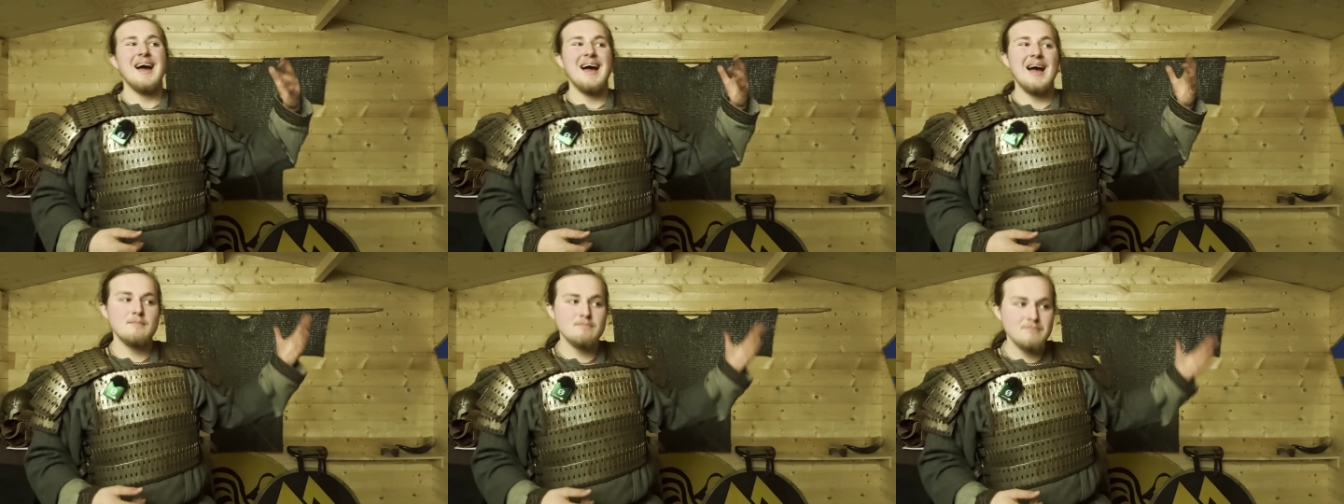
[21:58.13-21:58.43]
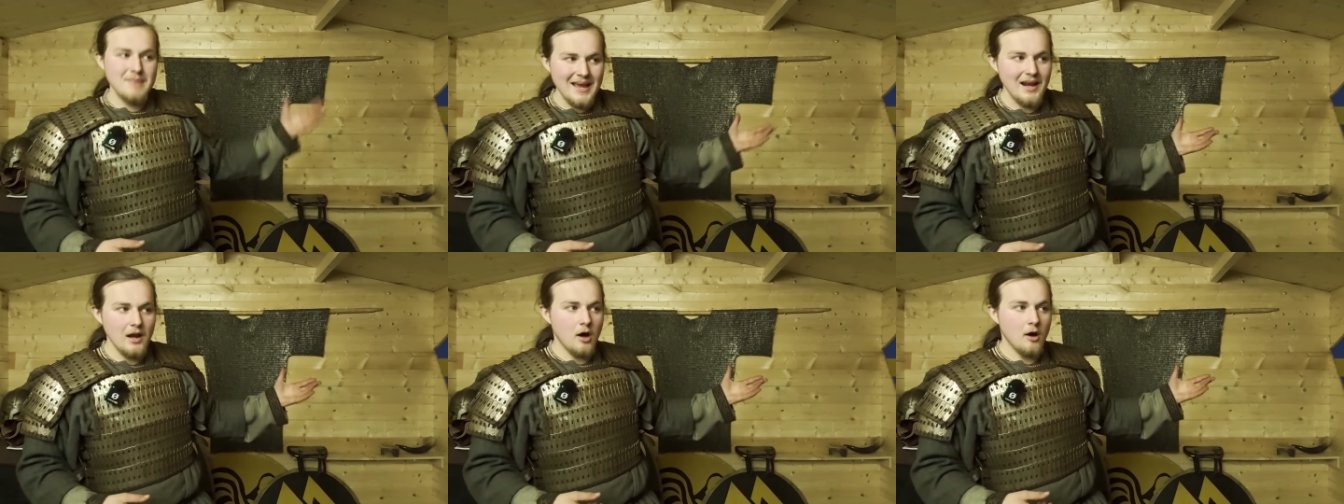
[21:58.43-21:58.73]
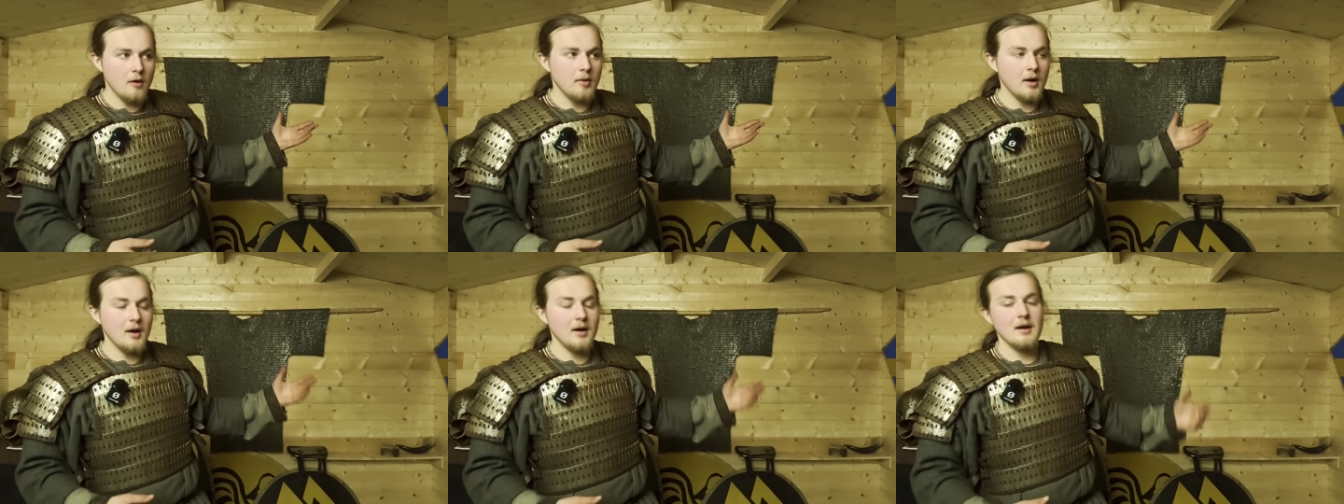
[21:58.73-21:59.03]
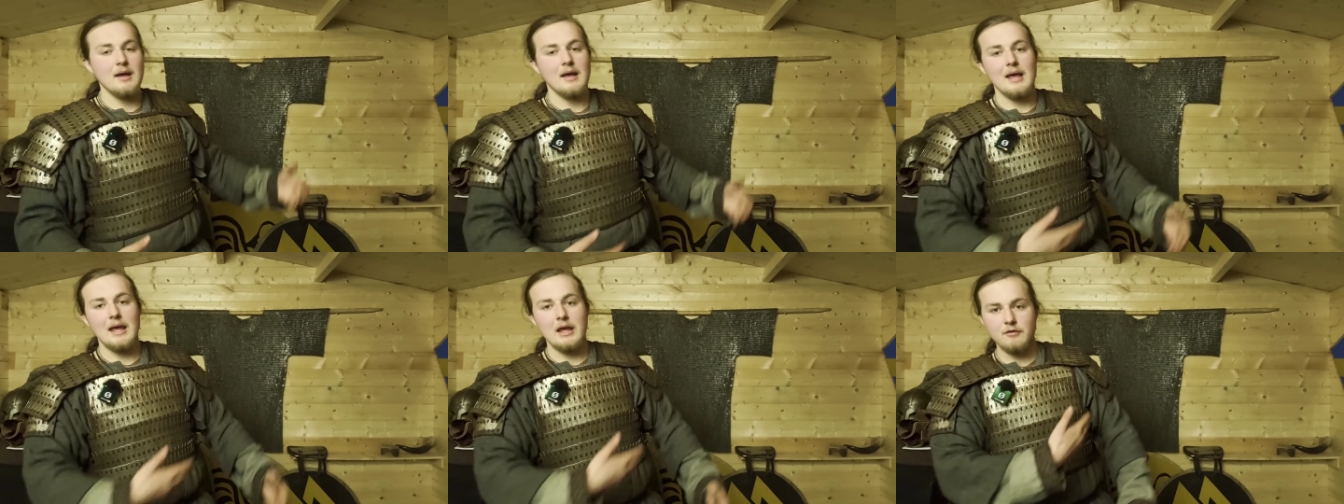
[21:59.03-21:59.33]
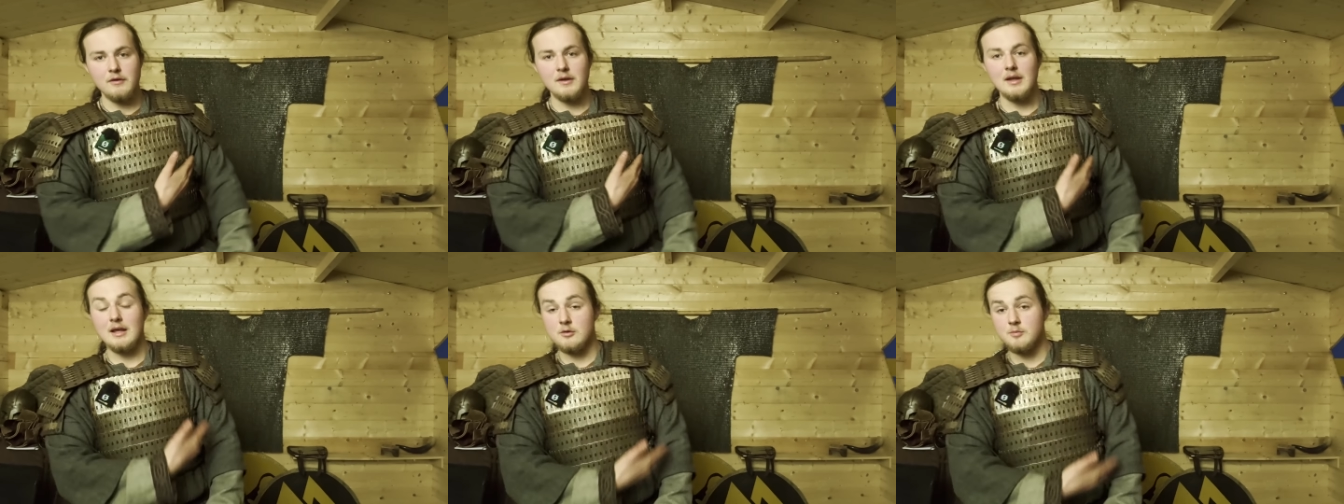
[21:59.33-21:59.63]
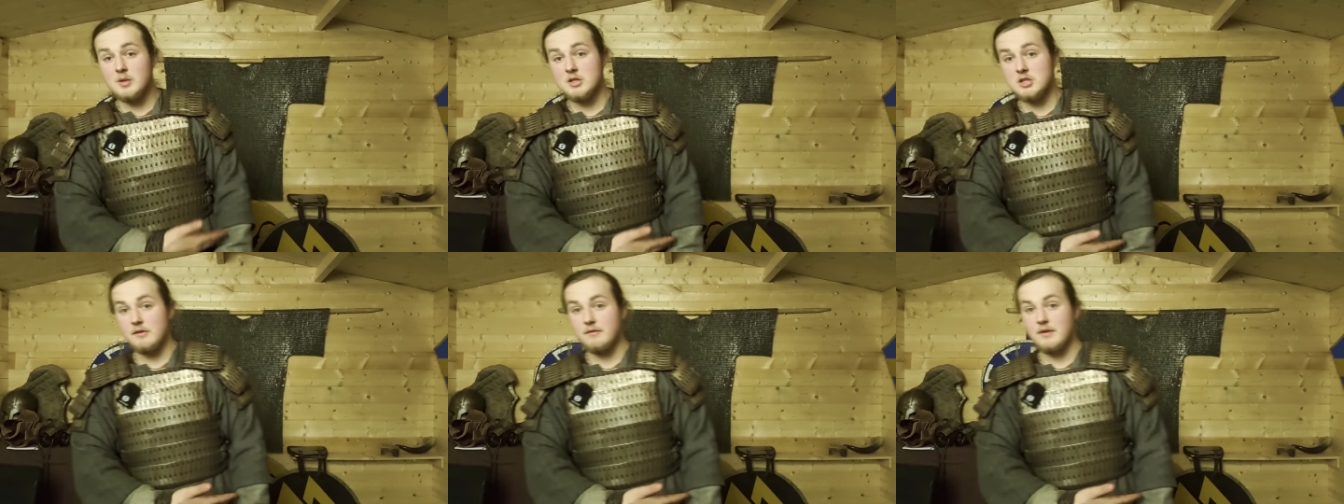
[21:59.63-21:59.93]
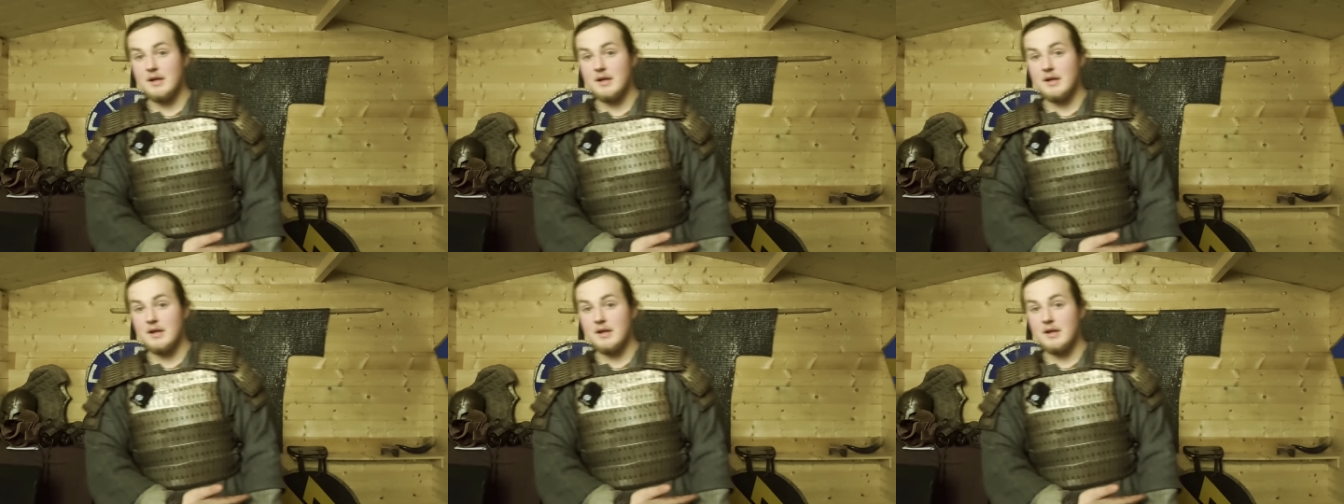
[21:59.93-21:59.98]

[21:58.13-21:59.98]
A mail armor, especially if it